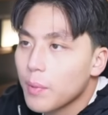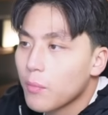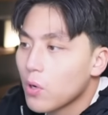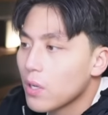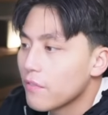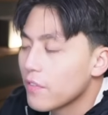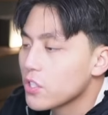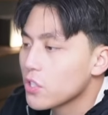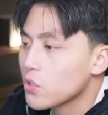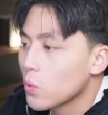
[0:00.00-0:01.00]
more
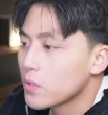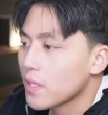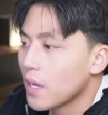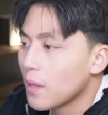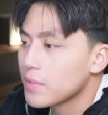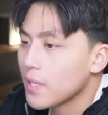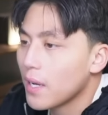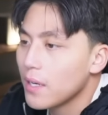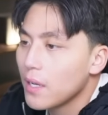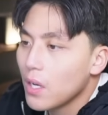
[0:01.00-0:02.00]
conviction towards the
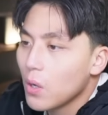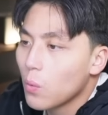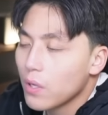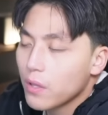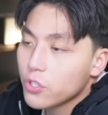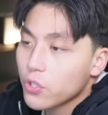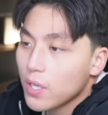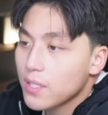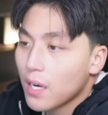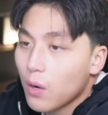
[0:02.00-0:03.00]
upside. One of the
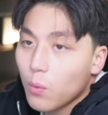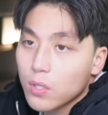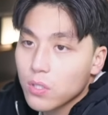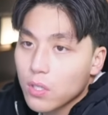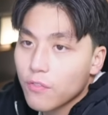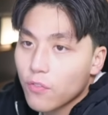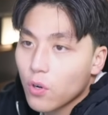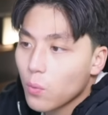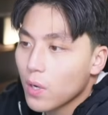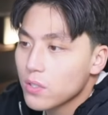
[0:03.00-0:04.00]
trades that I was looking
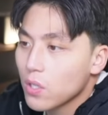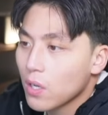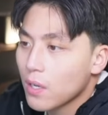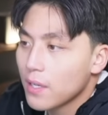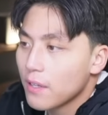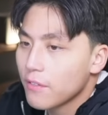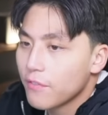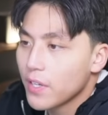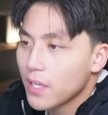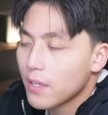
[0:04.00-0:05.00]
for was on
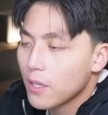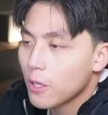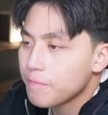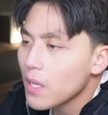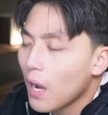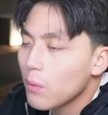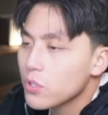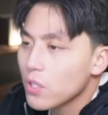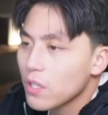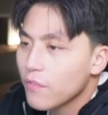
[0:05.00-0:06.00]
NVIDIA here. I
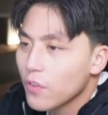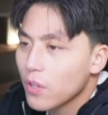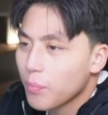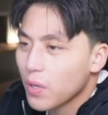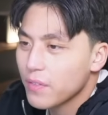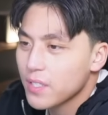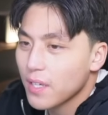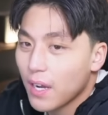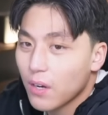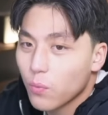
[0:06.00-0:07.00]
was looking for the previous
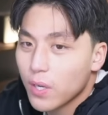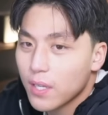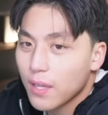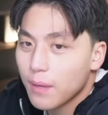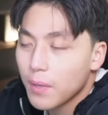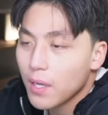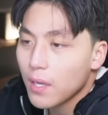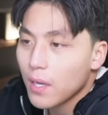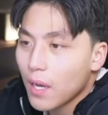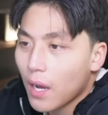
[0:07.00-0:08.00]
day high reclaim.
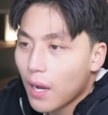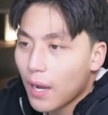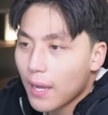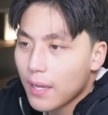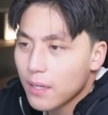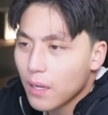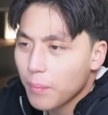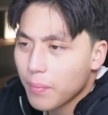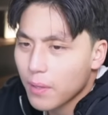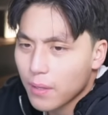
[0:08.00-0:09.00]
I ended
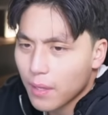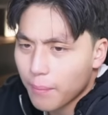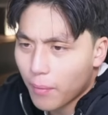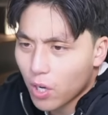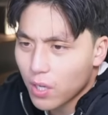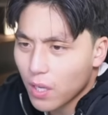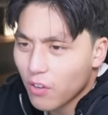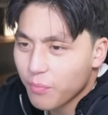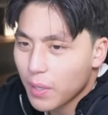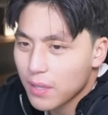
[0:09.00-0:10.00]
up marking
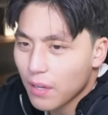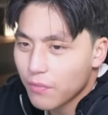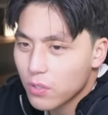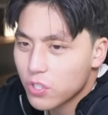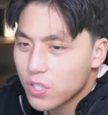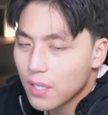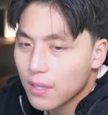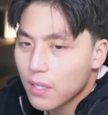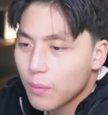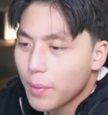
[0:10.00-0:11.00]
off my level just a
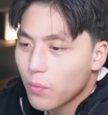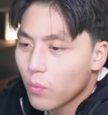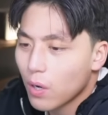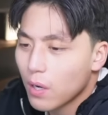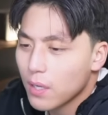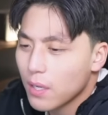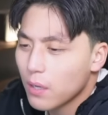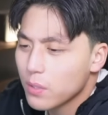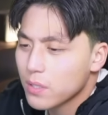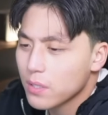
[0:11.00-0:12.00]
little bit wrong, and
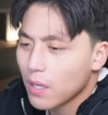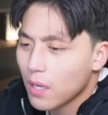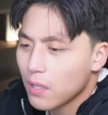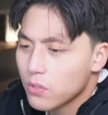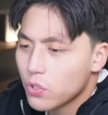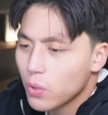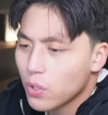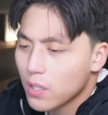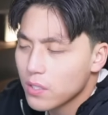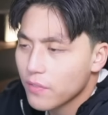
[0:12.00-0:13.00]
I was too
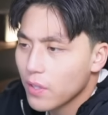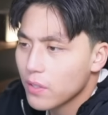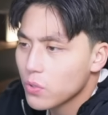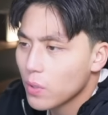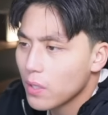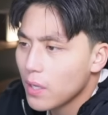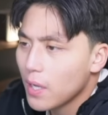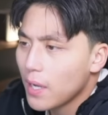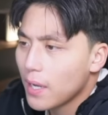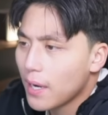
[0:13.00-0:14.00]
aggressive on this one.
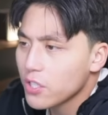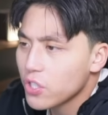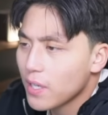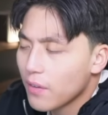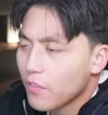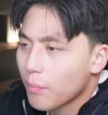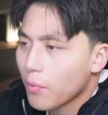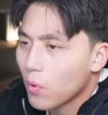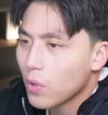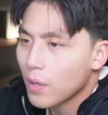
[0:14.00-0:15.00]
It actually never
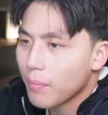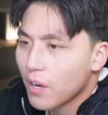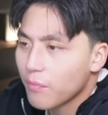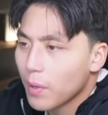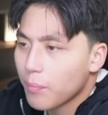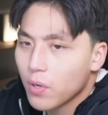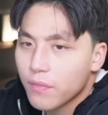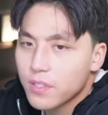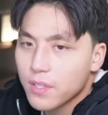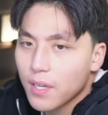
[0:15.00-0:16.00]
broke above my
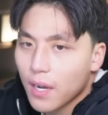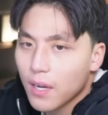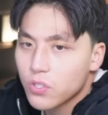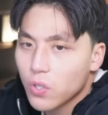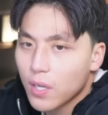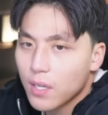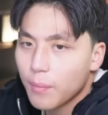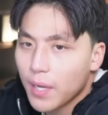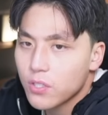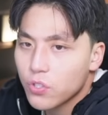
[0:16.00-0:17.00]
previous day high. So I ended
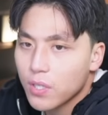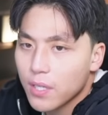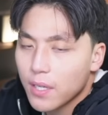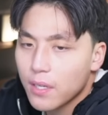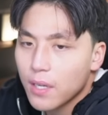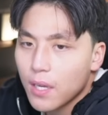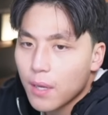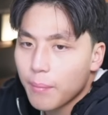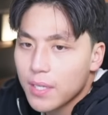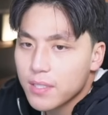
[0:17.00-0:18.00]
up entering in
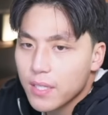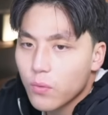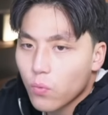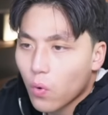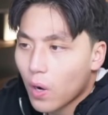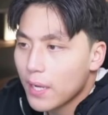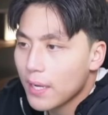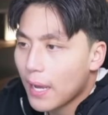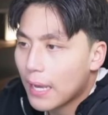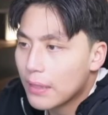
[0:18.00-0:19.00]
basically right
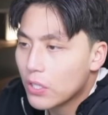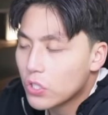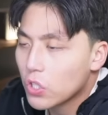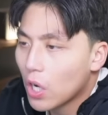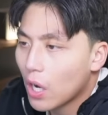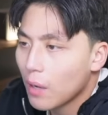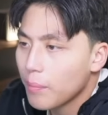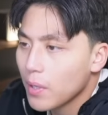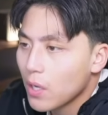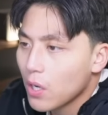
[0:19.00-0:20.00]
at the
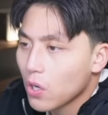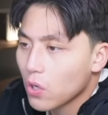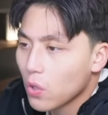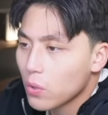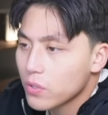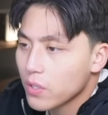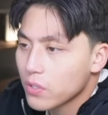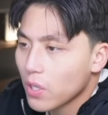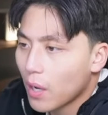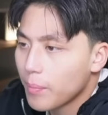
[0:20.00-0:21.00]
top or close to the
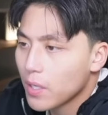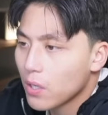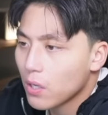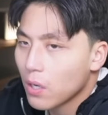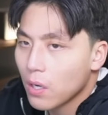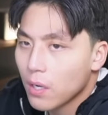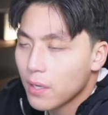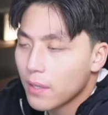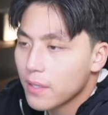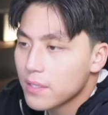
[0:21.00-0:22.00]
top here
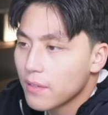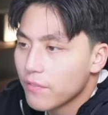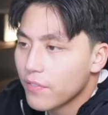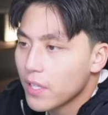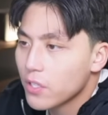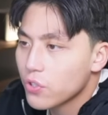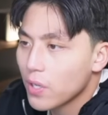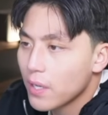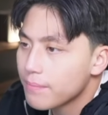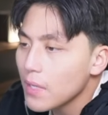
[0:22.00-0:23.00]
on this NVIDIA
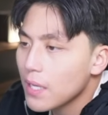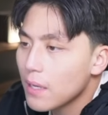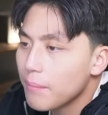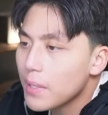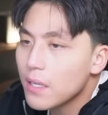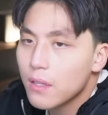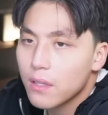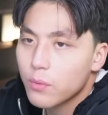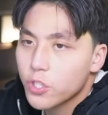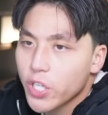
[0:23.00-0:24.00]
trade and
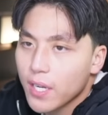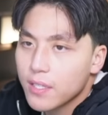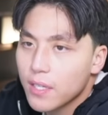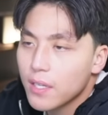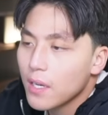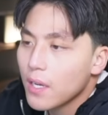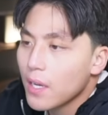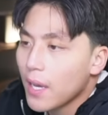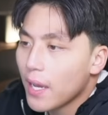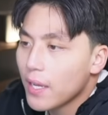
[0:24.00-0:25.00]
immediately rejected.
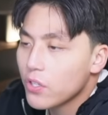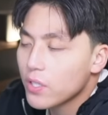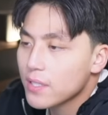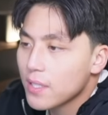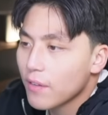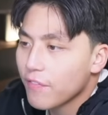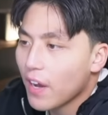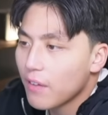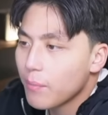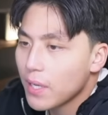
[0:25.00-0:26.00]
And you can see the
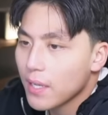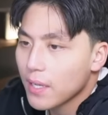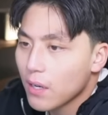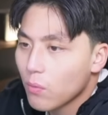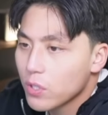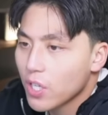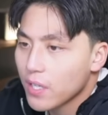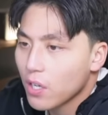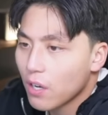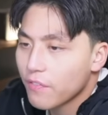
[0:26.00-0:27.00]
5 minute kind of
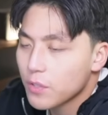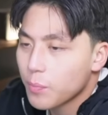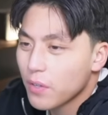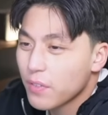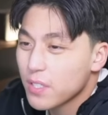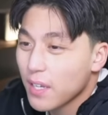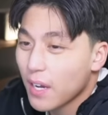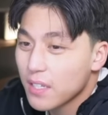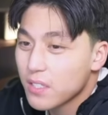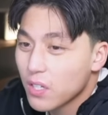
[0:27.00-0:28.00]
rejecting off its previous day
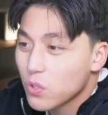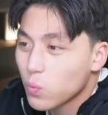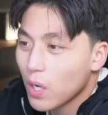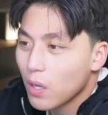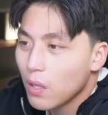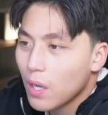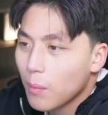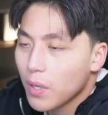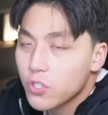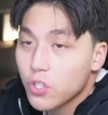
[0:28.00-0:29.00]
highs here as well,
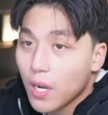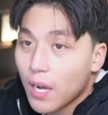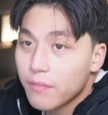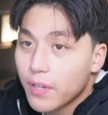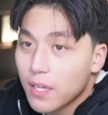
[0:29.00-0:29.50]
plus your high of day